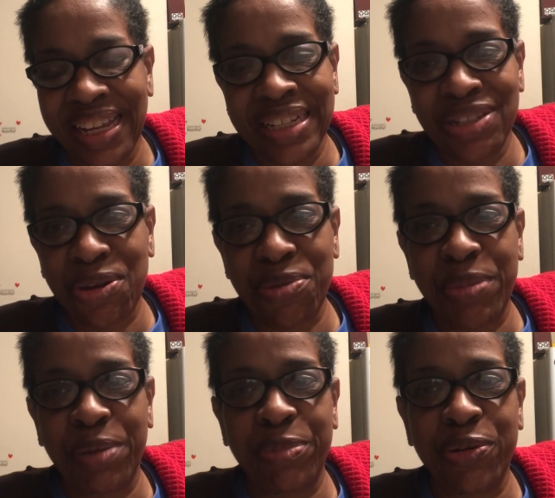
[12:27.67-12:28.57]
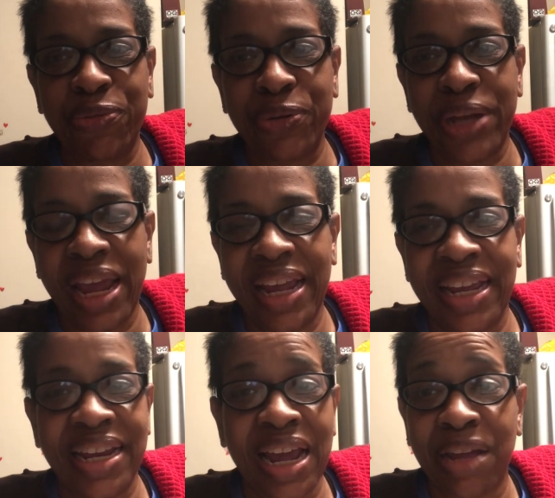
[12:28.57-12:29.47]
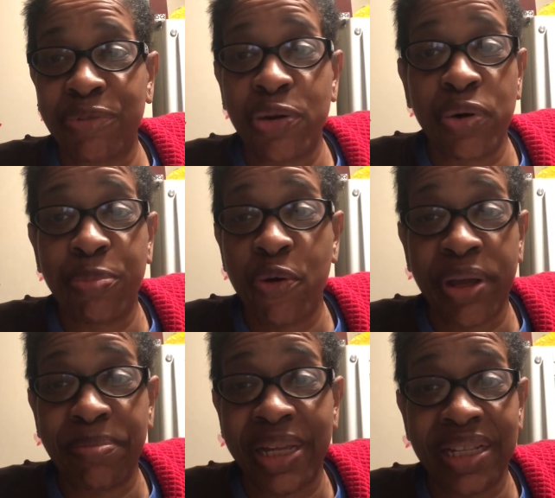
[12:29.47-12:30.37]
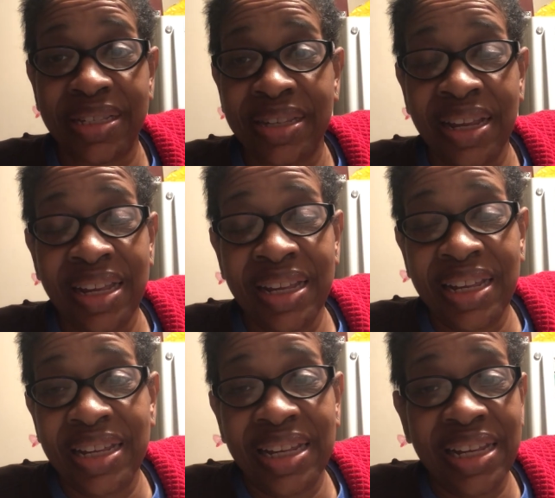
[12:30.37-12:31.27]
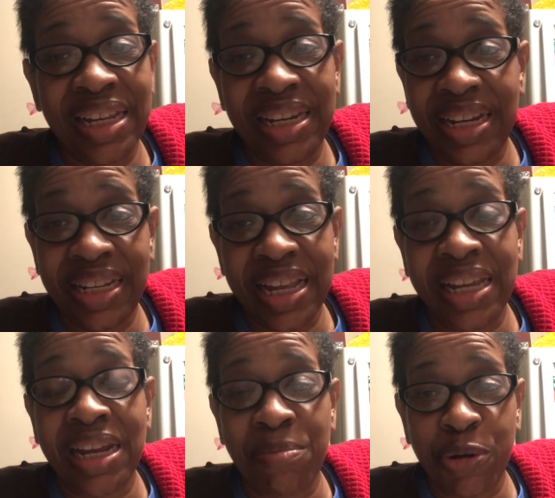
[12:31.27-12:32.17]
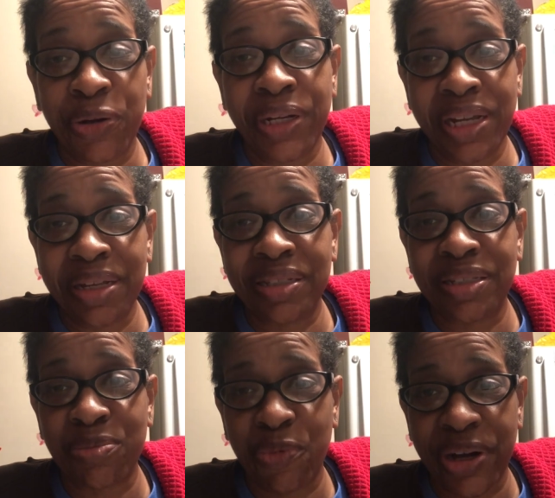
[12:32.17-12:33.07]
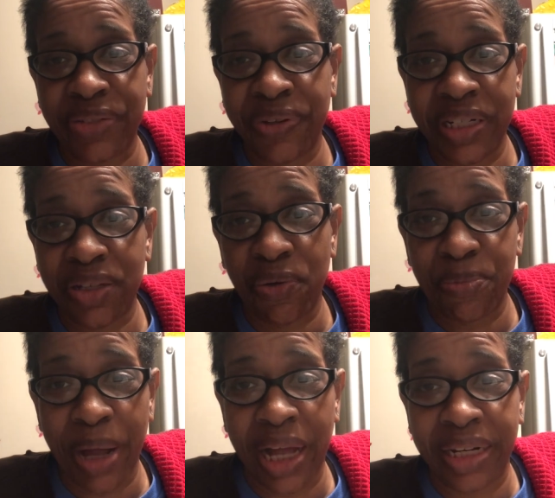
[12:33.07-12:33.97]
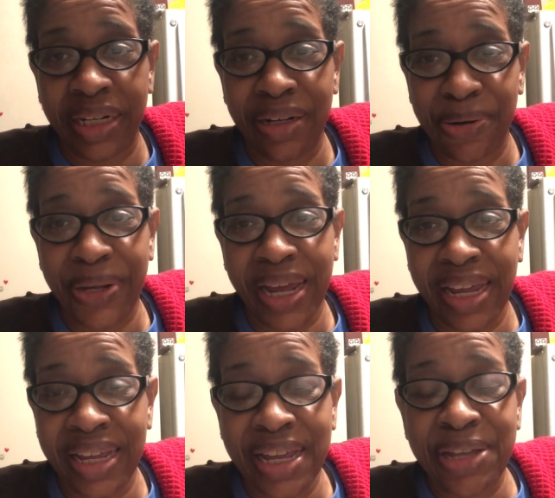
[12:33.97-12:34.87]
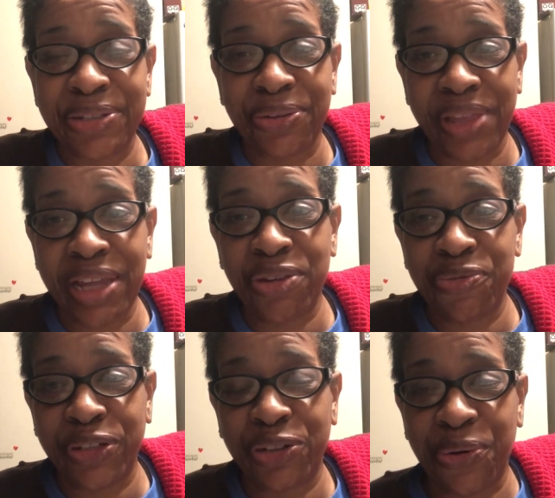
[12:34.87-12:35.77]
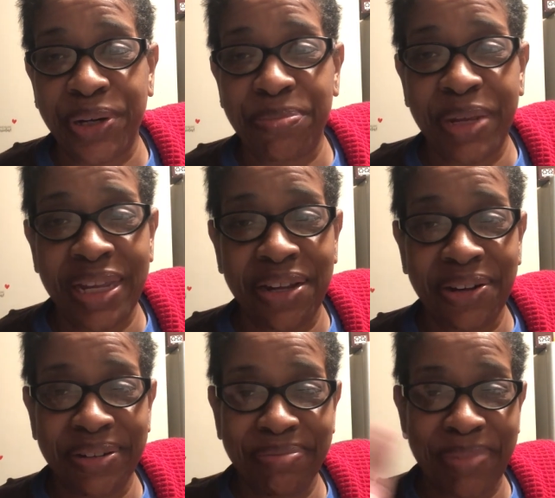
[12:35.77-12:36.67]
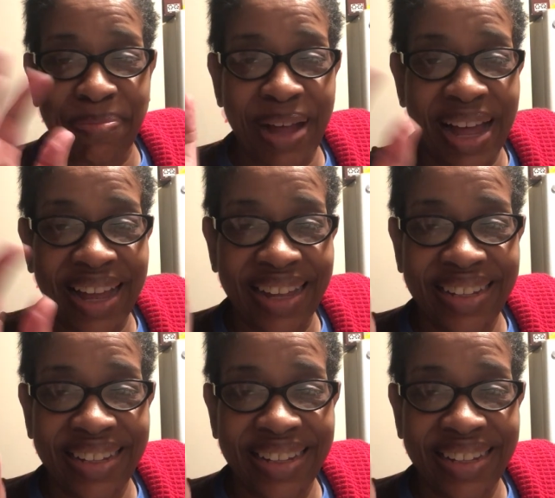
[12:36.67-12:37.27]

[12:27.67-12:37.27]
It's going to be a beautiful day, and I have no appointments and anything, and I'm going to get some rest for this old body. Okay? So thank you for joining me here. Bye bye.